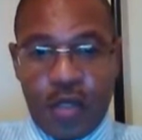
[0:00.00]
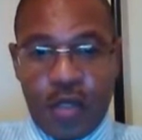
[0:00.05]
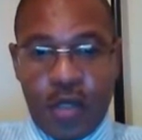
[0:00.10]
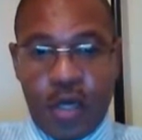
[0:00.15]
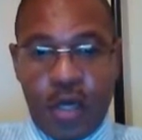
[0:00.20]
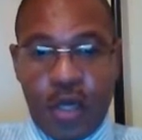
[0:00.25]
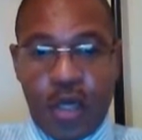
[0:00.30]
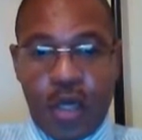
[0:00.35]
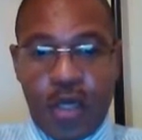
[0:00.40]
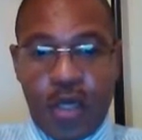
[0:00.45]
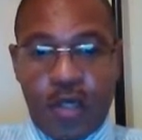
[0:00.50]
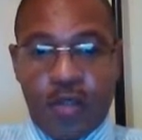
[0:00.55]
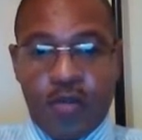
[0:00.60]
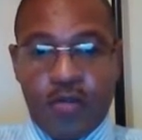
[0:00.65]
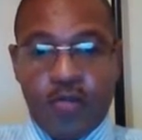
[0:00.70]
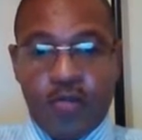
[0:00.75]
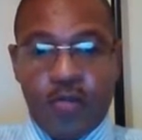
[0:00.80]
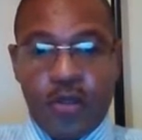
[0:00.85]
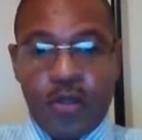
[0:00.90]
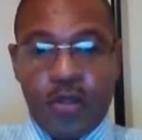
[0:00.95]
And
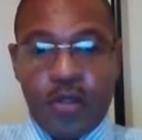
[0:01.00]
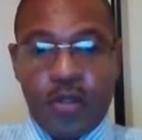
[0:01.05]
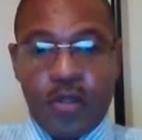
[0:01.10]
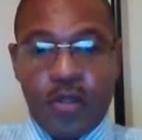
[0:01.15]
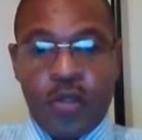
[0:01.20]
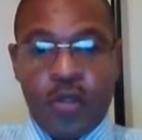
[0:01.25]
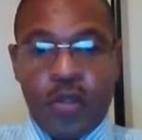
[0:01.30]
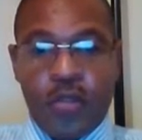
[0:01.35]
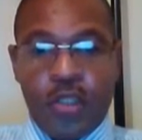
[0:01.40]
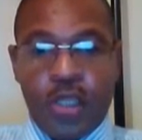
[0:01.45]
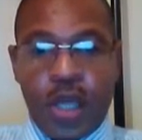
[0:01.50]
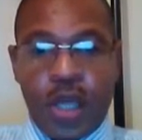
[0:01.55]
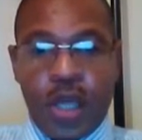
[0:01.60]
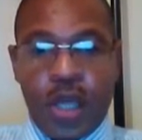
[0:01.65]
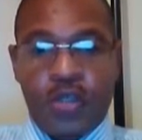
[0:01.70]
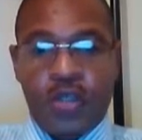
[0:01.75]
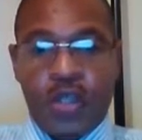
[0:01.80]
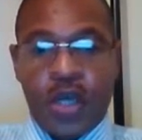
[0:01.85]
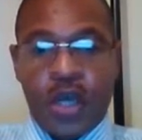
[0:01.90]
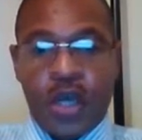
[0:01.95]
in 3 years, she
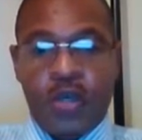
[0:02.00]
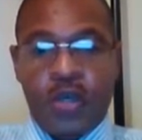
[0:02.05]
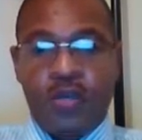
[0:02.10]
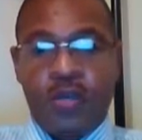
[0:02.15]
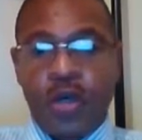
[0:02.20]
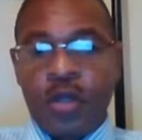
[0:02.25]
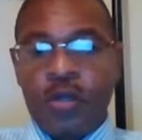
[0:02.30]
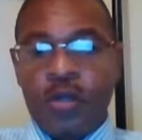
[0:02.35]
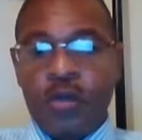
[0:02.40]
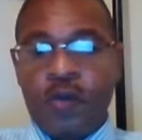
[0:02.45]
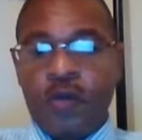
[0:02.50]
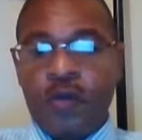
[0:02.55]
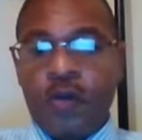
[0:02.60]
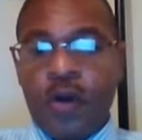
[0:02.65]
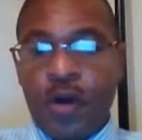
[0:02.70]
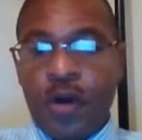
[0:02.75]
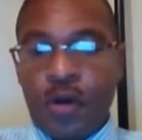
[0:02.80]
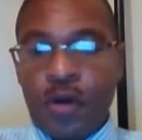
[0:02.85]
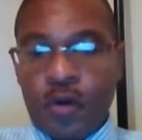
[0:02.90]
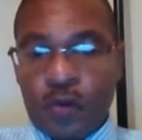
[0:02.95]
actually had a daughter of
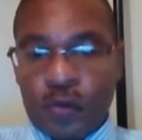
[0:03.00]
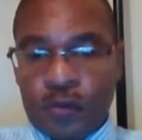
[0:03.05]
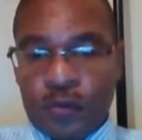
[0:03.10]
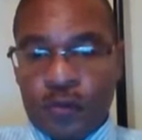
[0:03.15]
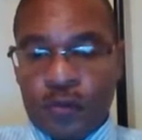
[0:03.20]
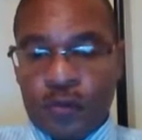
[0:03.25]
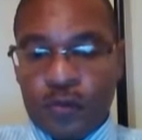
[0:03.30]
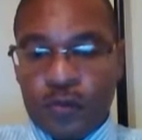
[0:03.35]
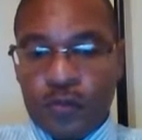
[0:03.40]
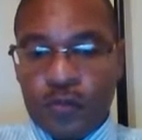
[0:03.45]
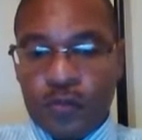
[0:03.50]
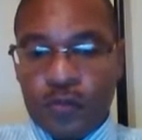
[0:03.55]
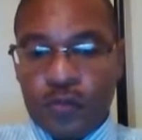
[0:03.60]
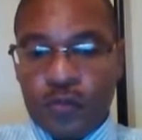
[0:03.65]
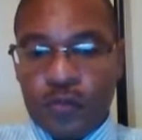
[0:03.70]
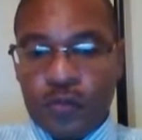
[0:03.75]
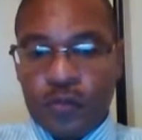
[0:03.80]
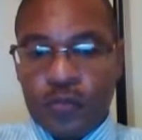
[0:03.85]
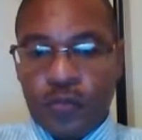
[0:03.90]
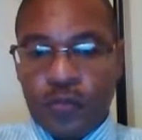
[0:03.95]
her own.
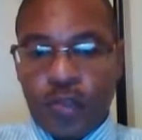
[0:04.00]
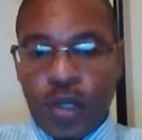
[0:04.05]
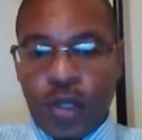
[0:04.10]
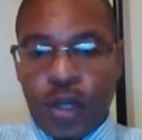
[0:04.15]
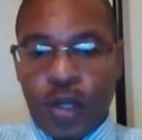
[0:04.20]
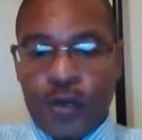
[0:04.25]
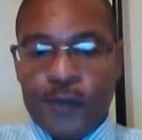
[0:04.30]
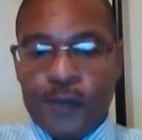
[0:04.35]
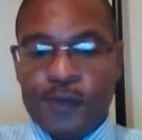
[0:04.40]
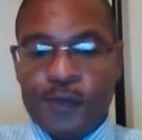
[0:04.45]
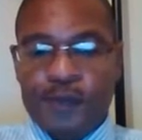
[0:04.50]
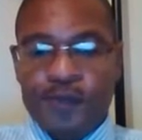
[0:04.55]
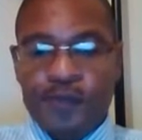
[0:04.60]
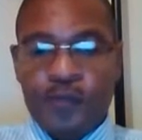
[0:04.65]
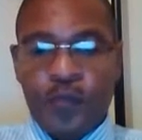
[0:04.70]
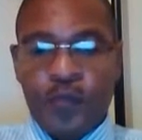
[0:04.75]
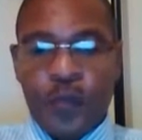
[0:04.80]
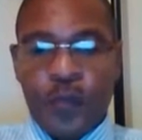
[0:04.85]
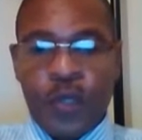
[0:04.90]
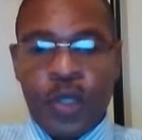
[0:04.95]
Okay?
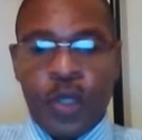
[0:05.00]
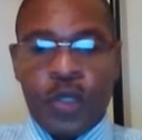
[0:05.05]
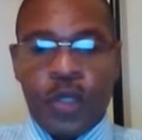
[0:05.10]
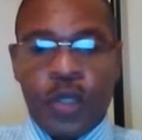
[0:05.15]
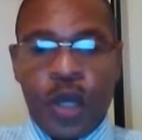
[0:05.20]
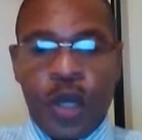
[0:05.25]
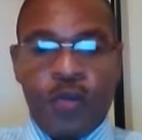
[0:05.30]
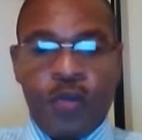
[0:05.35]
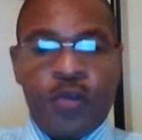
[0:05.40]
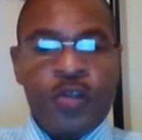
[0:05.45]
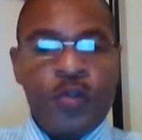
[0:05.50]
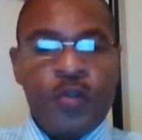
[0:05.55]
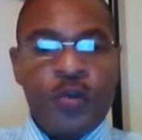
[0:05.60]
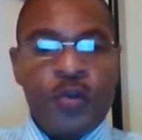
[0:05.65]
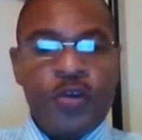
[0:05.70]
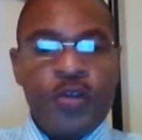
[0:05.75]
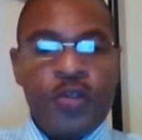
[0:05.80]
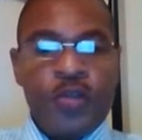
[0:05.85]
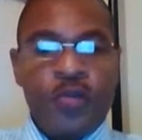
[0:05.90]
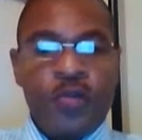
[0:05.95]
Now, when this
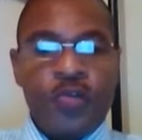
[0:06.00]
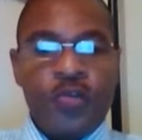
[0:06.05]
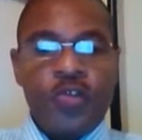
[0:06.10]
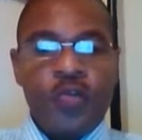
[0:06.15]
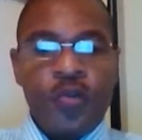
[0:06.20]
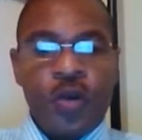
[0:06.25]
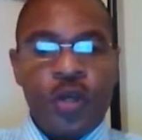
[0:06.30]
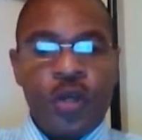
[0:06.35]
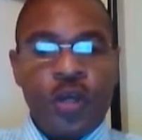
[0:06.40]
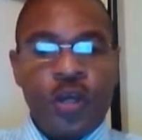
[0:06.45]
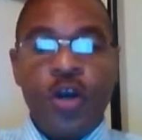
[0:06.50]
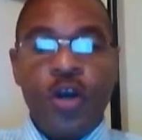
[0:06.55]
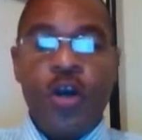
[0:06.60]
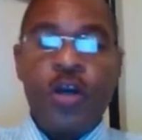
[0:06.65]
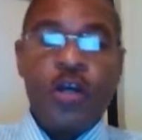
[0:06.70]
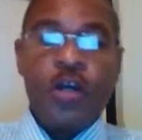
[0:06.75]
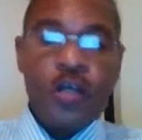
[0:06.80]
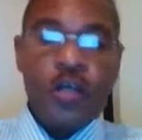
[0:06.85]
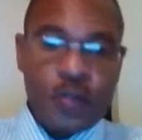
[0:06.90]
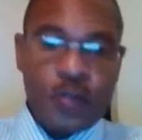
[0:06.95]
person was 20,
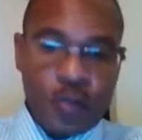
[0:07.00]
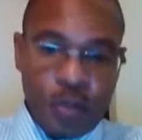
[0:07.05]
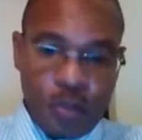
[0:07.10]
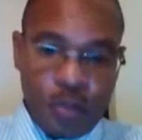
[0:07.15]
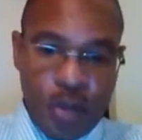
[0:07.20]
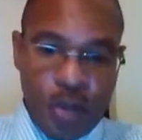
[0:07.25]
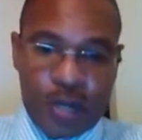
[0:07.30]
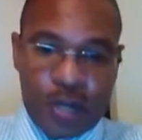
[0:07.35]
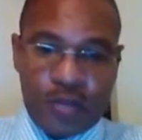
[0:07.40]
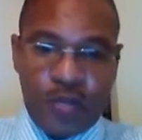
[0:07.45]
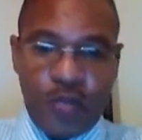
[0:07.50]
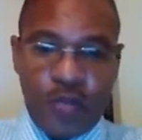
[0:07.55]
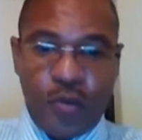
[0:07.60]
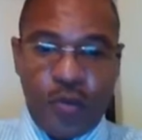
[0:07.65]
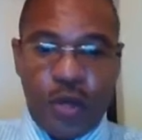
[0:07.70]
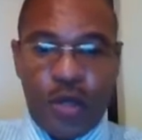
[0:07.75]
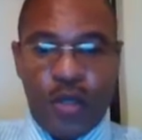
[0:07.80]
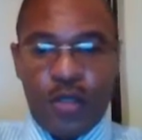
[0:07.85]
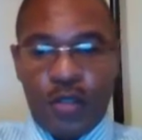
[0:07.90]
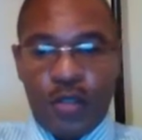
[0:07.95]
her husband passed
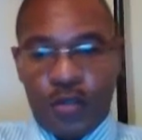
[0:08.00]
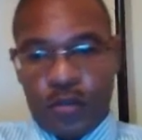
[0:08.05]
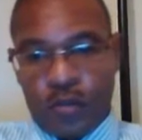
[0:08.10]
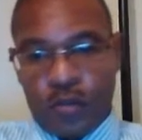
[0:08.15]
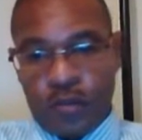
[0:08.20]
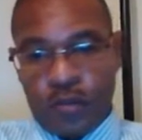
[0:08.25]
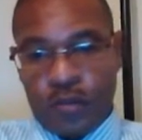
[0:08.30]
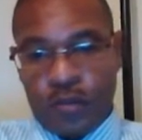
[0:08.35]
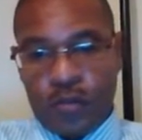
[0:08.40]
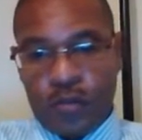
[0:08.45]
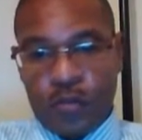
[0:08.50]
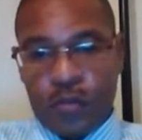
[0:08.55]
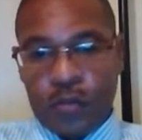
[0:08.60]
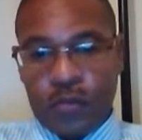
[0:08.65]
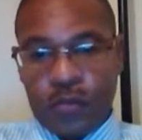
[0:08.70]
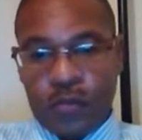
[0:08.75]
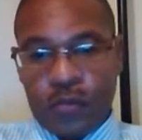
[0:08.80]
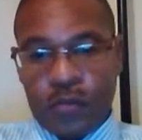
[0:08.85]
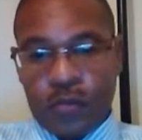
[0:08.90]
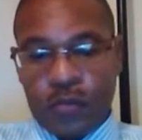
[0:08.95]
away.
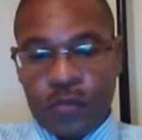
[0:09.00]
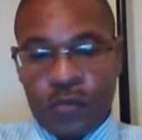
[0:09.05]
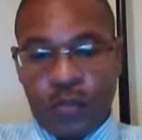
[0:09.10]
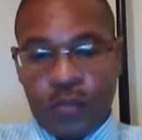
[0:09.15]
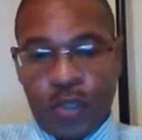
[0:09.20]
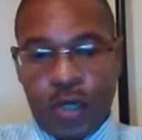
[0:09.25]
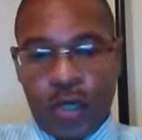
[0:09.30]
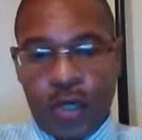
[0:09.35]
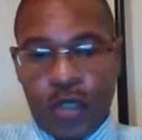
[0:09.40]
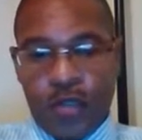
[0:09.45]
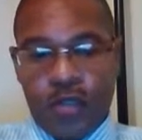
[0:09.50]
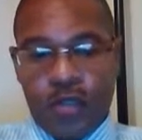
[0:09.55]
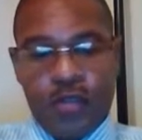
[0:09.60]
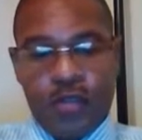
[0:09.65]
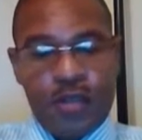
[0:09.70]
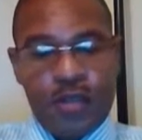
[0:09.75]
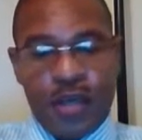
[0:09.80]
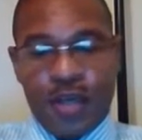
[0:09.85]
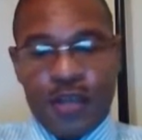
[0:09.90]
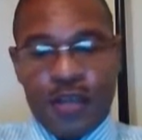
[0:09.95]
Okay?
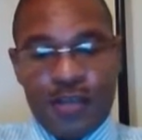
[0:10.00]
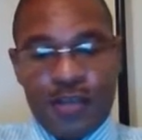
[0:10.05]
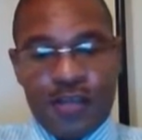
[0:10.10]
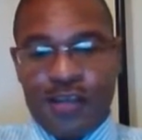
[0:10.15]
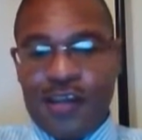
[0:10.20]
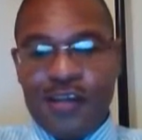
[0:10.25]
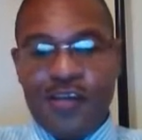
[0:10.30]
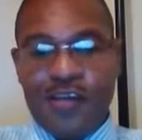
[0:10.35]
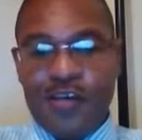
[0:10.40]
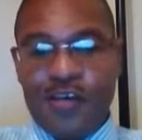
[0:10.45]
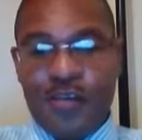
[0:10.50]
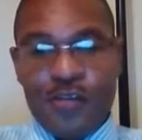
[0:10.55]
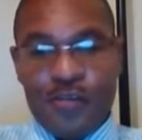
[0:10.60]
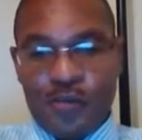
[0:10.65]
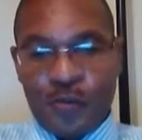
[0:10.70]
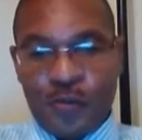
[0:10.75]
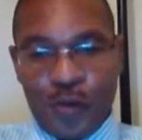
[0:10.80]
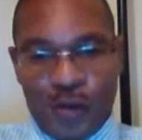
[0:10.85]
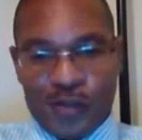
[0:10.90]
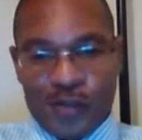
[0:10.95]
This ain't going
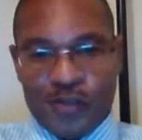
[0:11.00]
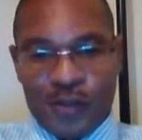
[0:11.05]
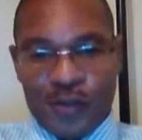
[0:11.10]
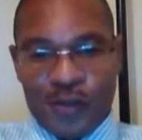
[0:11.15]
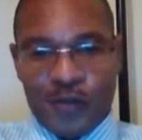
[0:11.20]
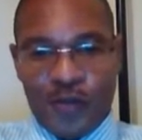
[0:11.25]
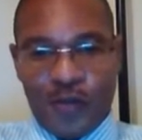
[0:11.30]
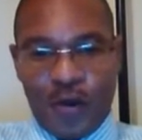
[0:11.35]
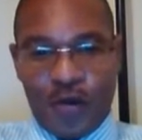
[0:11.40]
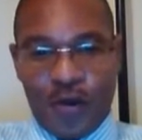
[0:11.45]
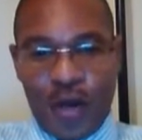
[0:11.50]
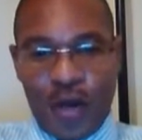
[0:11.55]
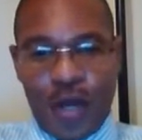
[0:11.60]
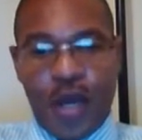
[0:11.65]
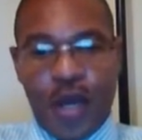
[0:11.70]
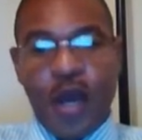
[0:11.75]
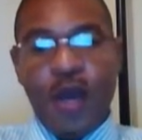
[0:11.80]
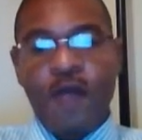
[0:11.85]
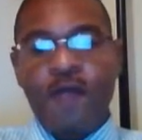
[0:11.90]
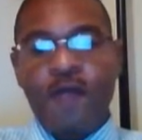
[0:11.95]
too well so far,
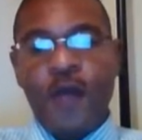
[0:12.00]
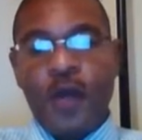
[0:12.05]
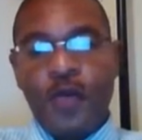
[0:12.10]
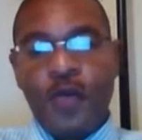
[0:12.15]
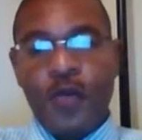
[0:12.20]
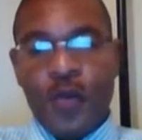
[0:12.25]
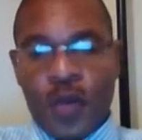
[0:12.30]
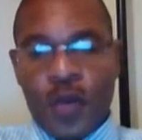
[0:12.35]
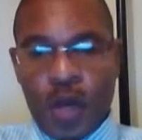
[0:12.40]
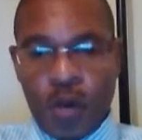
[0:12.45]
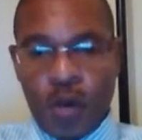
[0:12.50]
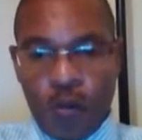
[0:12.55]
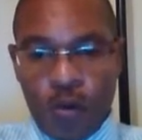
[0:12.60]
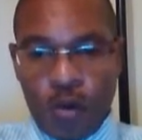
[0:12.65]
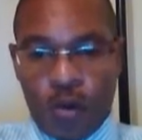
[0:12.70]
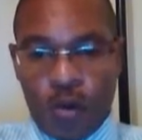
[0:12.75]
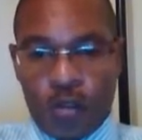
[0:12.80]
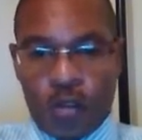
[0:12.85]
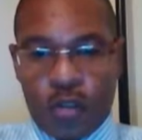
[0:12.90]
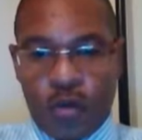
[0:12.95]
right? Faith without
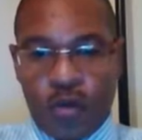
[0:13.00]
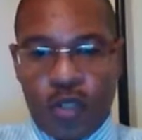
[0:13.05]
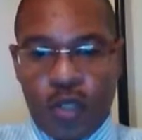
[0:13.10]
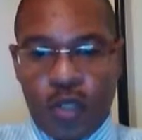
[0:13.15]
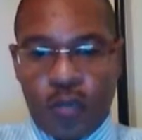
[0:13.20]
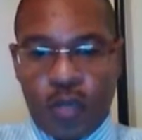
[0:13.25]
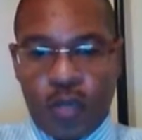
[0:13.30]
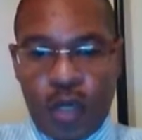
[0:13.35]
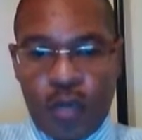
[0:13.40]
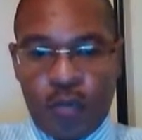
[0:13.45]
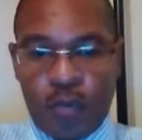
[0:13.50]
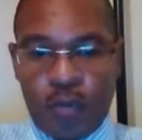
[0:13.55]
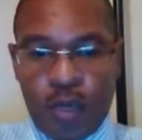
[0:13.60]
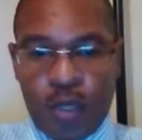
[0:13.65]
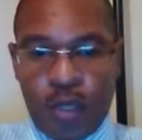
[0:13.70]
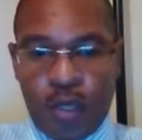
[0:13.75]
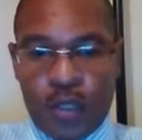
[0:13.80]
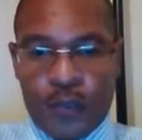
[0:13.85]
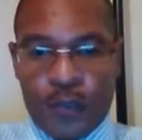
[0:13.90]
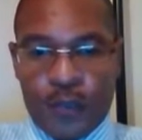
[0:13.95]
works, so keep that in
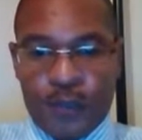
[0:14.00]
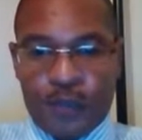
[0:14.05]
mind.